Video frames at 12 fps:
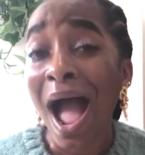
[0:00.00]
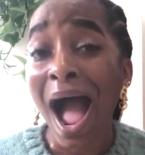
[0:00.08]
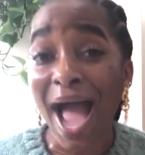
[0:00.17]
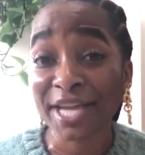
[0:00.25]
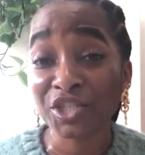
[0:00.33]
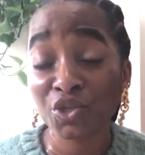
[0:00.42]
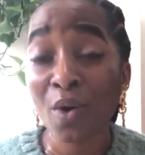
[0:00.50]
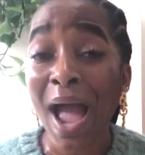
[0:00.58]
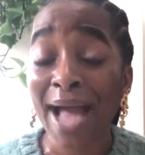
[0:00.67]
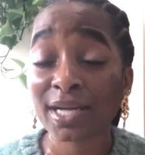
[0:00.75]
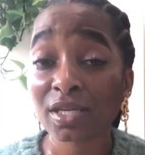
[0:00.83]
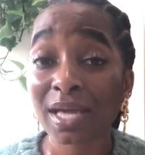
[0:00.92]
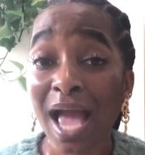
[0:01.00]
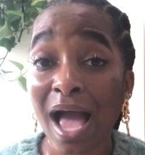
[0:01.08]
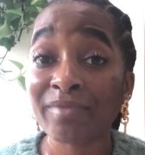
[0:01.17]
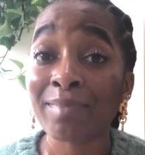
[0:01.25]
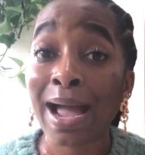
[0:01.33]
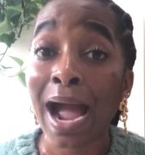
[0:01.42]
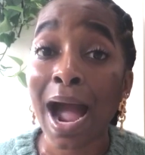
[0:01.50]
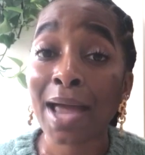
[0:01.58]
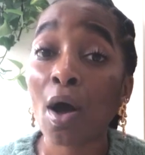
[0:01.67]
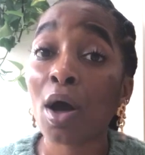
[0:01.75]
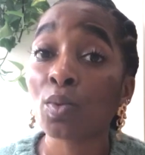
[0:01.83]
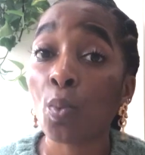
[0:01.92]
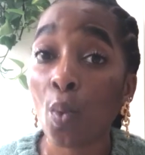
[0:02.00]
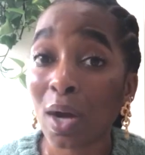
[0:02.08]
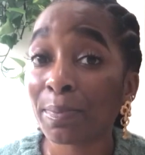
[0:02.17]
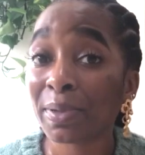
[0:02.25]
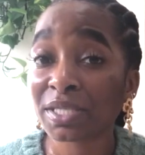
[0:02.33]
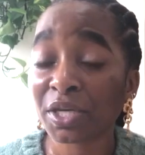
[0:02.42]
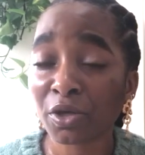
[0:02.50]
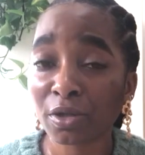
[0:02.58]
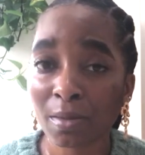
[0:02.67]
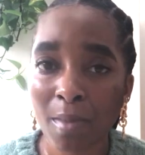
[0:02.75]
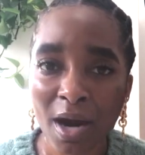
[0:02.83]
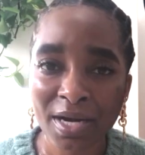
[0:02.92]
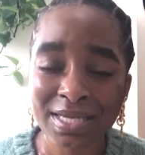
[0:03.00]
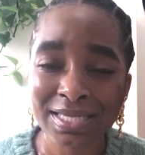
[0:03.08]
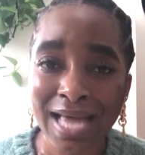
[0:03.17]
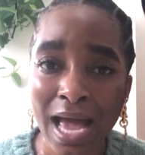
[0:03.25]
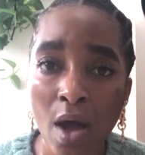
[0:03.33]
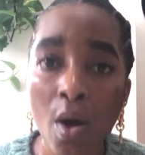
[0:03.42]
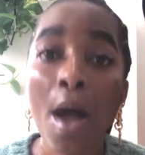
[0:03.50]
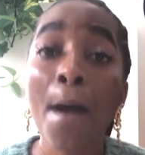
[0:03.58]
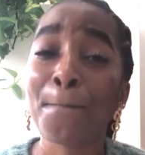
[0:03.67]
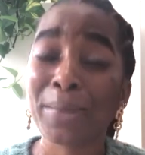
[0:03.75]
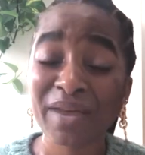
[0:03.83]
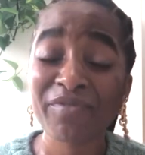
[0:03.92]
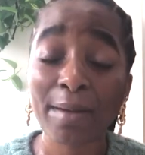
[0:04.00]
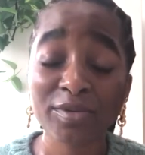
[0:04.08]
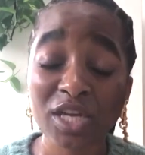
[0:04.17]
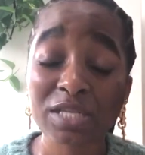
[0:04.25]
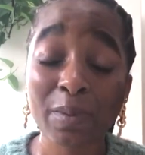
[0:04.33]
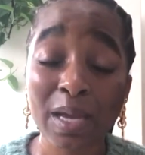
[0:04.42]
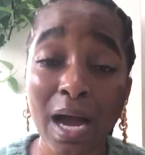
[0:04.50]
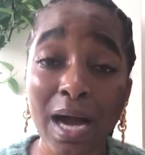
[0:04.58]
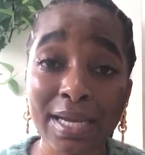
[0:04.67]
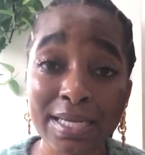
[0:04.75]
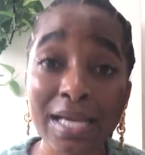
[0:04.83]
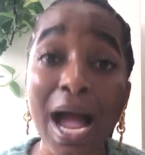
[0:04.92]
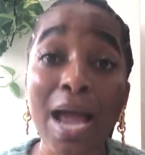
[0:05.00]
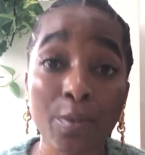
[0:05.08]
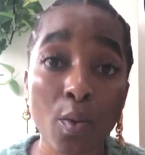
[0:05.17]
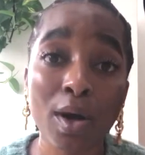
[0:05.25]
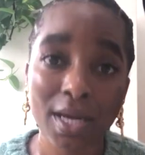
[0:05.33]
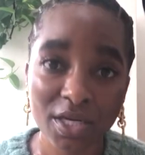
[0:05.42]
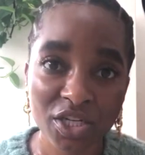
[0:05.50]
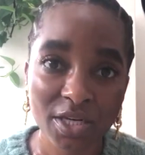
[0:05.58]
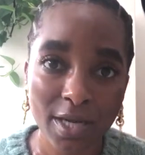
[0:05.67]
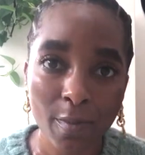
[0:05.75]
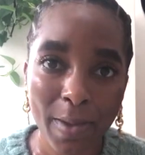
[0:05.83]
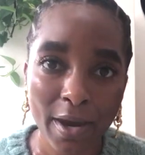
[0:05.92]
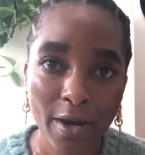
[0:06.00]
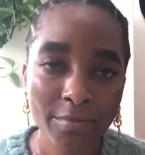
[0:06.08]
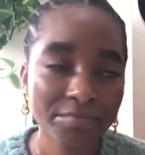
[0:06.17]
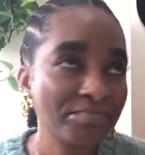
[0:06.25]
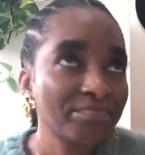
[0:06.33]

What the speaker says: I do actually have my eye on one particular Marnie style, but if I'm just being honest, I want a Chanel pair.